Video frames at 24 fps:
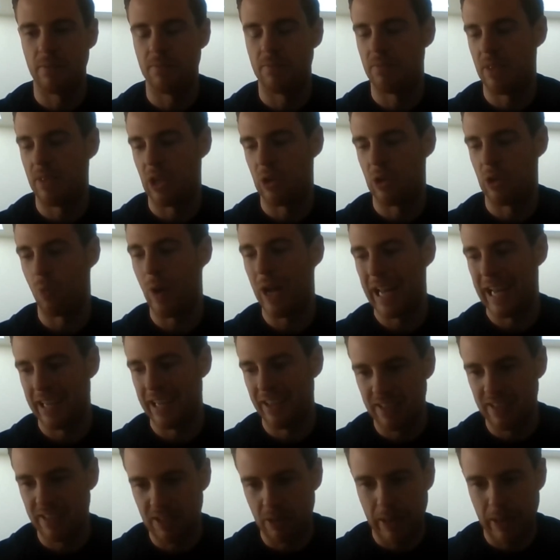
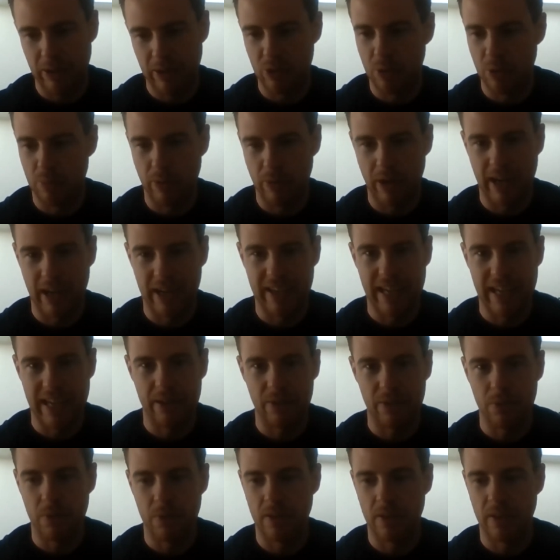awareness about your brand
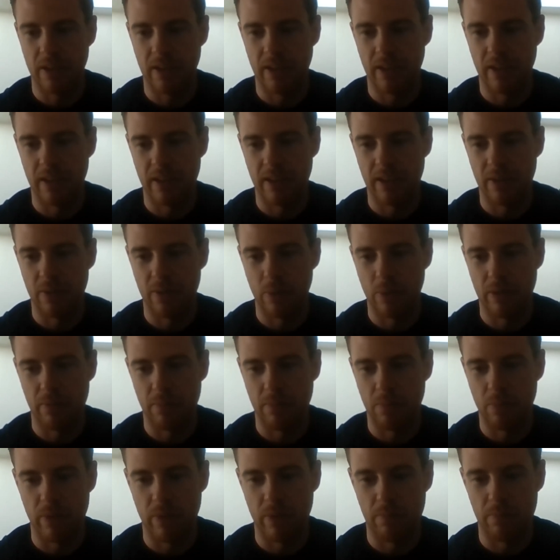out
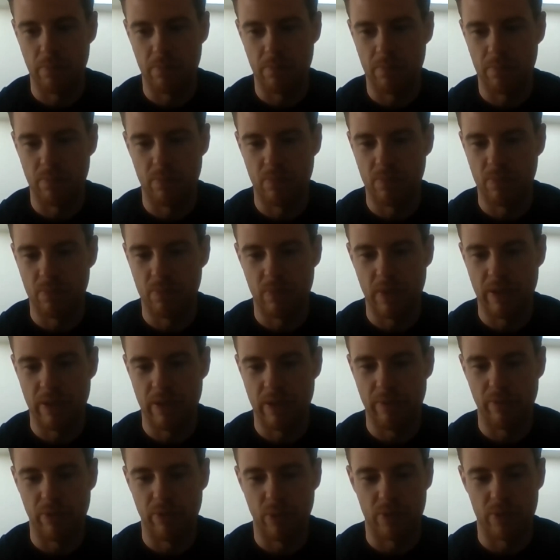with
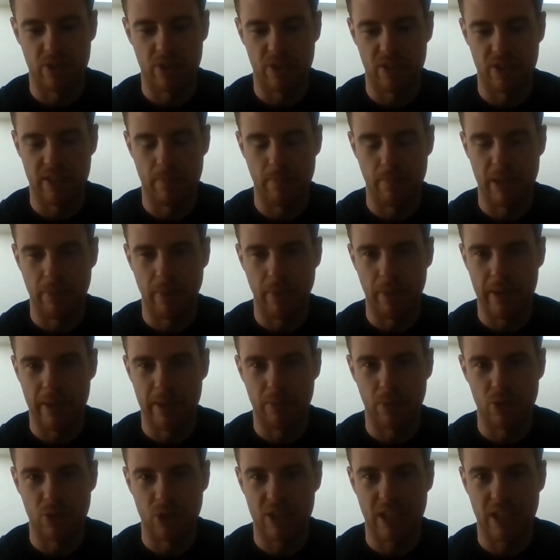influencers simply by people
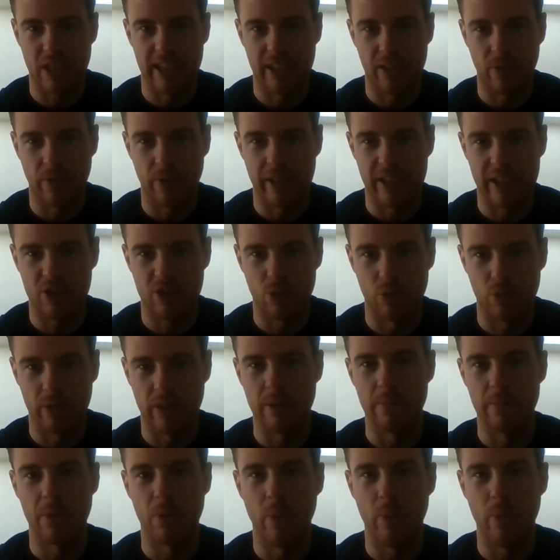just clicking on their story,
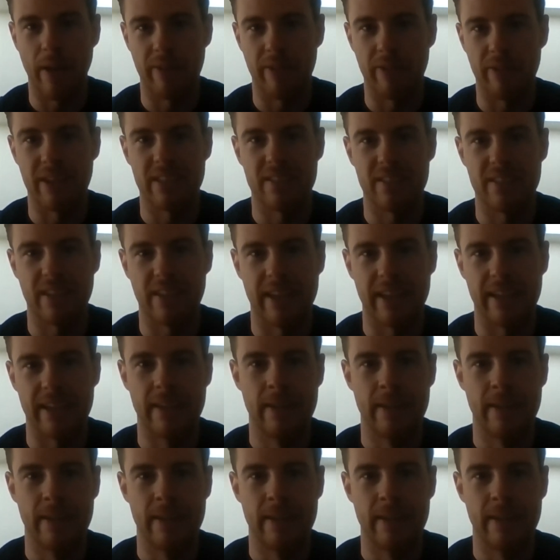but whether it's a